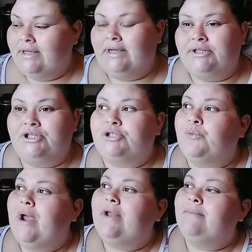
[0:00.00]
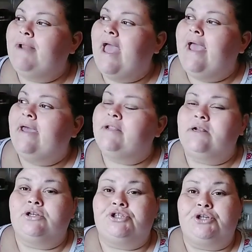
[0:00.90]
It's just a random day. And then
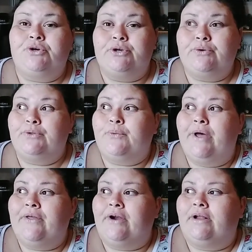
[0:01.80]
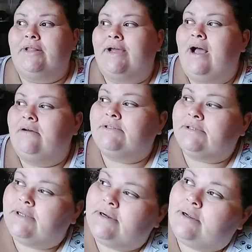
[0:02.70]
I'll show you the weather, like how it's
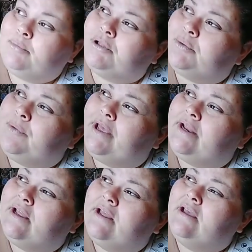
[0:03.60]
clearing up a little bit.